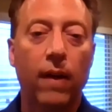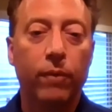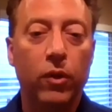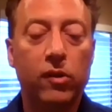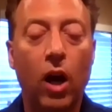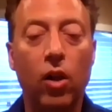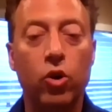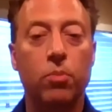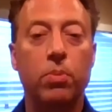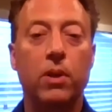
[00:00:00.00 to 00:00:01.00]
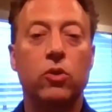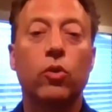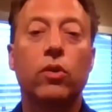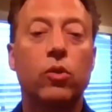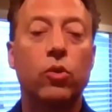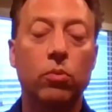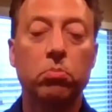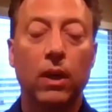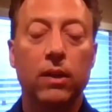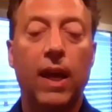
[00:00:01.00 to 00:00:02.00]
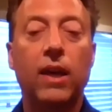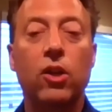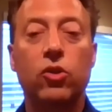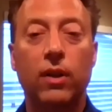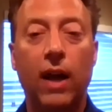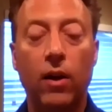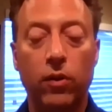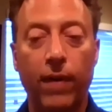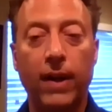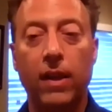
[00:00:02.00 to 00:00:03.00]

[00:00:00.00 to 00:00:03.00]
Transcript: scholarship issues to take into account the fact